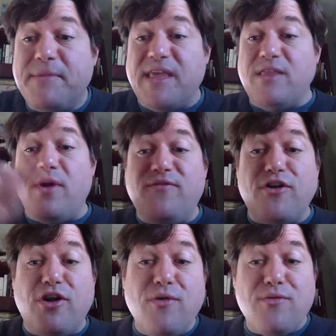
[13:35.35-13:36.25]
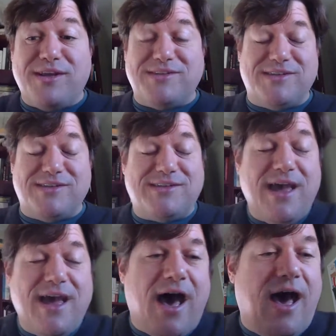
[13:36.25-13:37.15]
But then the one for new reasons,
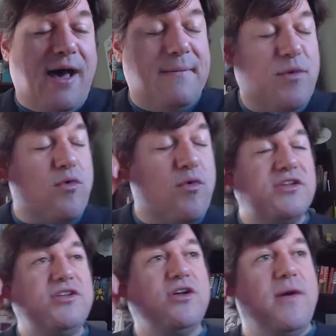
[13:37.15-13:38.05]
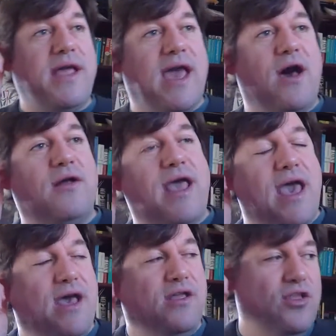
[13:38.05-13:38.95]
we're also going out
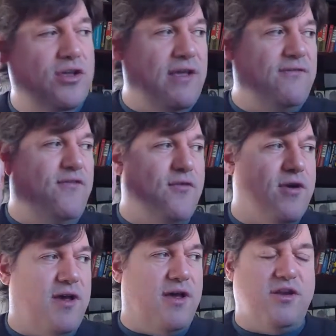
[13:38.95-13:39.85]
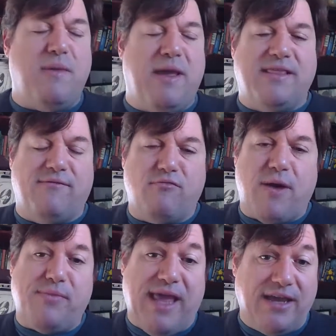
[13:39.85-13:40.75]
and looking for the domain level
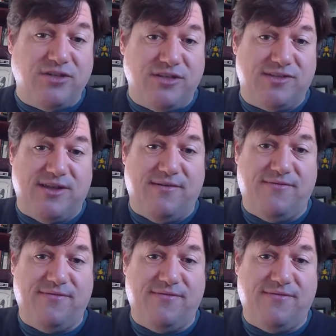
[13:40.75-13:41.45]
replication stuff,